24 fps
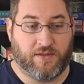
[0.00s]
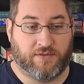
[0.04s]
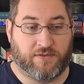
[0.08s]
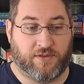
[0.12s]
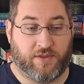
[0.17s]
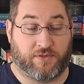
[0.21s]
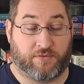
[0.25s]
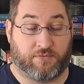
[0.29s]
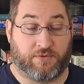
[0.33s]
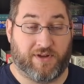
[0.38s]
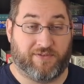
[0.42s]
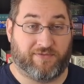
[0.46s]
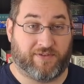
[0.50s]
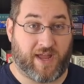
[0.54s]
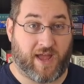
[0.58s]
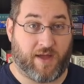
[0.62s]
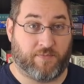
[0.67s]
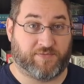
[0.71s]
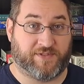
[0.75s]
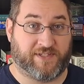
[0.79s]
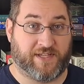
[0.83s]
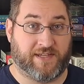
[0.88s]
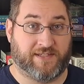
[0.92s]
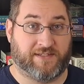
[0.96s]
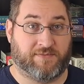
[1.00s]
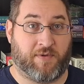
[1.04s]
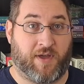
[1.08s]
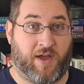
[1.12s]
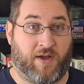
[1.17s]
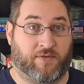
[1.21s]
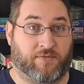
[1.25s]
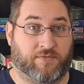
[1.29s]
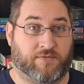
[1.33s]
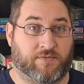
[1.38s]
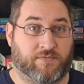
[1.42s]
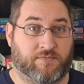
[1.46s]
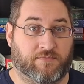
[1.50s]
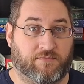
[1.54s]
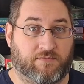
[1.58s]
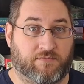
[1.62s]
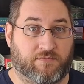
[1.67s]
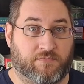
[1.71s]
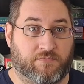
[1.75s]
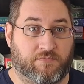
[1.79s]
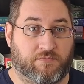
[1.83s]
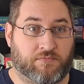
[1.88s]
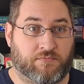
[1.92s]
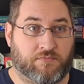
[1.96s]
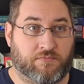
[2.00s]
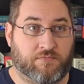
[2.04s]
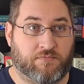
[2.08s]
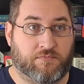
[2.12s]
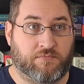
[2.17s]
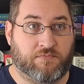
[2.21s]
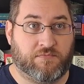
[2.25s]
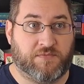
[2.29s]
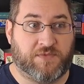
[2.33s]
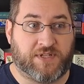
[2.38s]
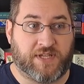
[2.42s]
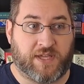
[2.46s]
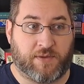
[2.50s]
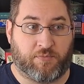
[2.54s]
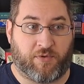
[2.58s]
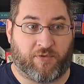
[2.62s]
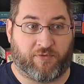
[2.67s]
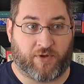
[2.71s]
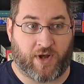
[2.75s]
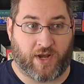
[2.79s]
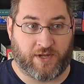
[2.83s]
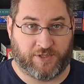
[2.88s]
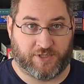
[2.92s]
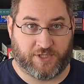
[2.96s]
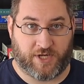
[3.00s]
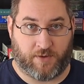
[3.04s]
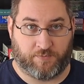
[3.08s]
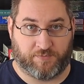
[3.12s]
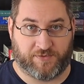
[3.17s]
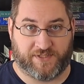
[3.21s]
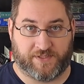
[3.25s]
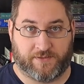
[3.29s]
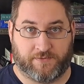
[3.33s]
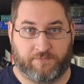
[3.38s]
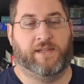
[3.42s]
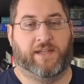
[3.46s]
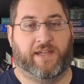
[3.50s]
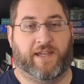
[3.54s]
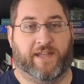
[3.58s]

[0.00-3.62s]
The Three of Cups is about deep friendships.